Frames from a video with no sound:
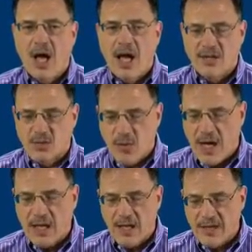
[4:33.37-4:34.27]
as
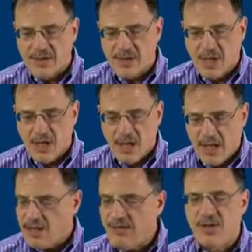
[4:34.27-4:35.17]
well as
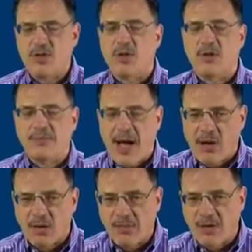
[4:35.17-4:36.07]
individual
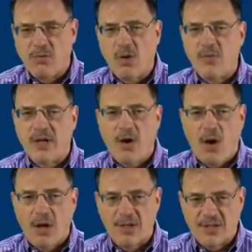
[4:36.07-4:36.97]
empowerment, what we
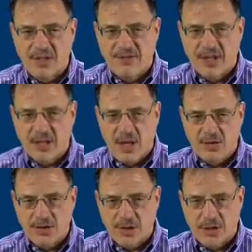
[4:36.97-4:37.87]
call a civic
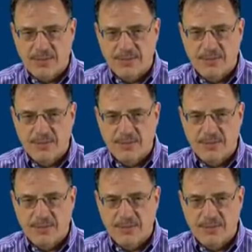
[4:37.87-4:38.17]
culture.